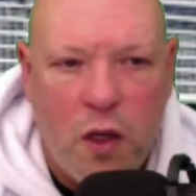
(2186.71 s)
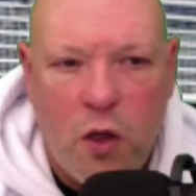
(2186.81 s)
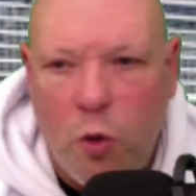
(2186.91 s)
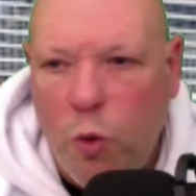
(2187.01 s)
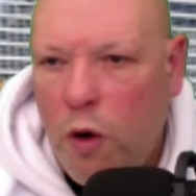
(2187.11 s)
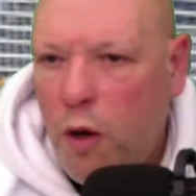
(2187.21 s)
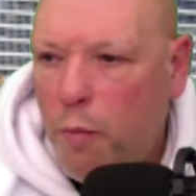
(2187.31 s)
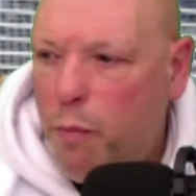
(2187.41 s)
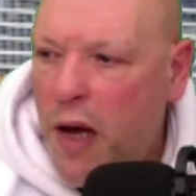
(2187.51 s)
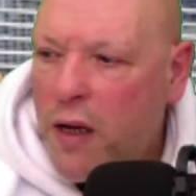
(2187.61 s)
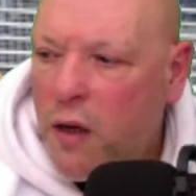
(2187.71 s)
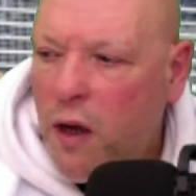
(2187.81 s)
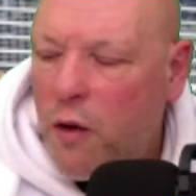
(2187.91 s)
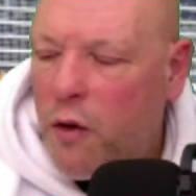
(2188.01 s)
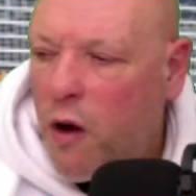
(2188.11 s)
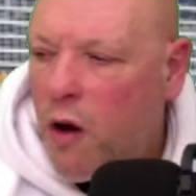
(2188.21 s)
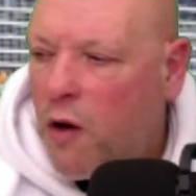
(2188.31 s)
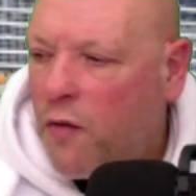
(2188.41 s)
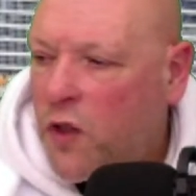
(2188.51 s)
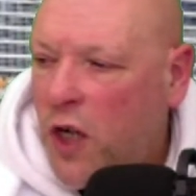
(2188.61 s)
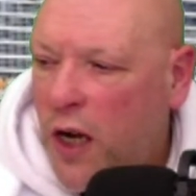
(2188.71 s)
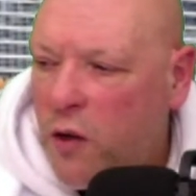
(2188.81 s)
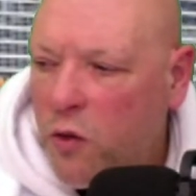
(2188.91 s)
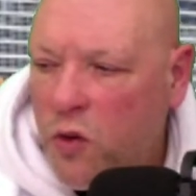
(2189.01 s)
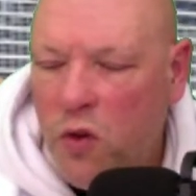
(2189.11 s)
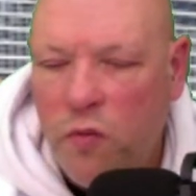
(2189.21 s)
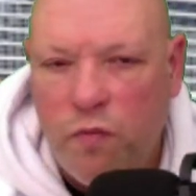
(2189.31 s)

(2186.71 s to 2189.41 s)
you were on a bucket load of channels.